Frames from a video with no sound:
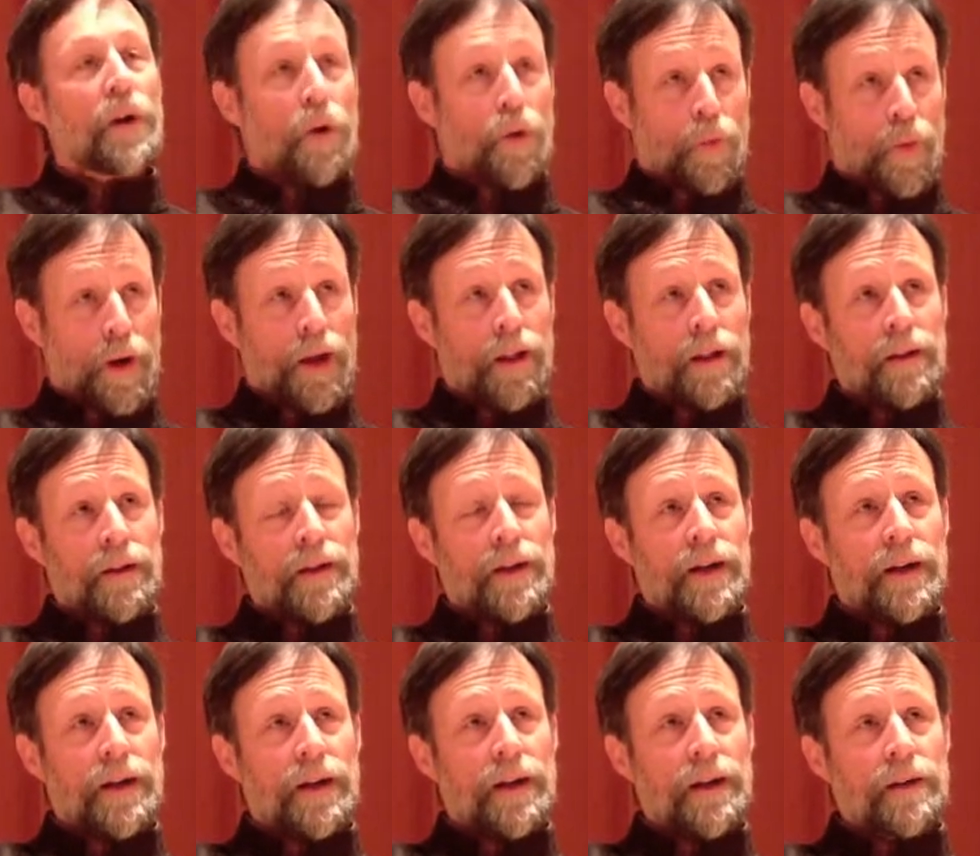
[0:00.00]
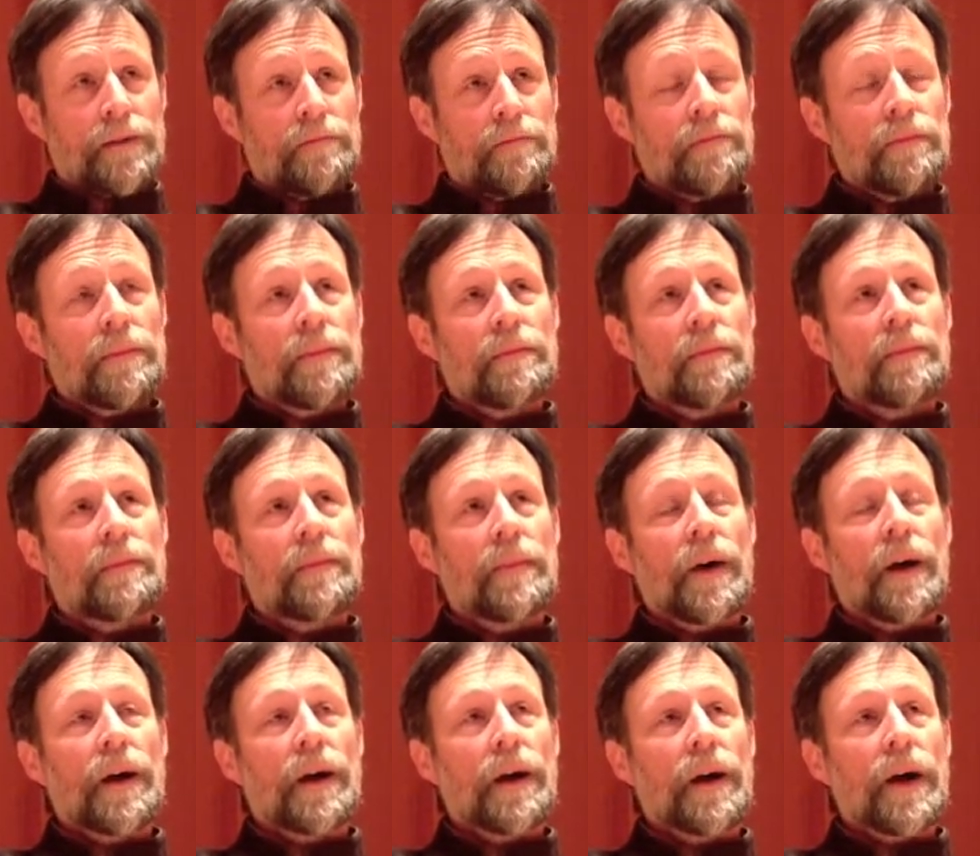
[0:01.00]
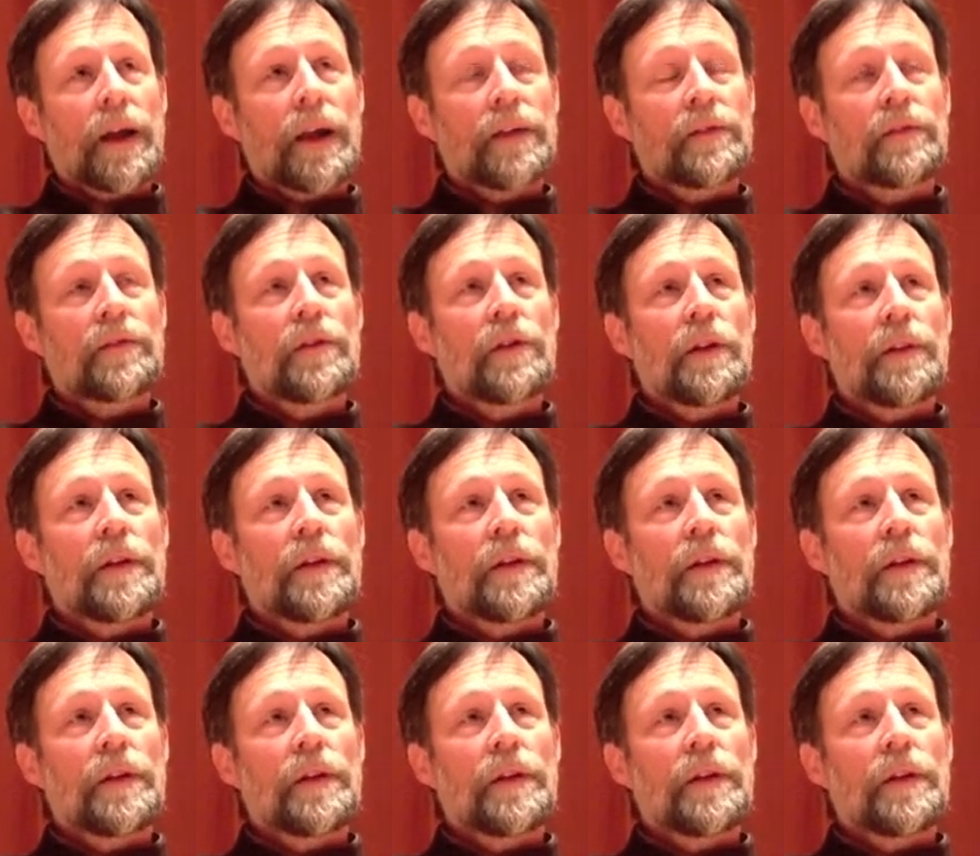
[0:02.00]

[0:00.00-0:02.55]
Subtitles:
Well, I guess,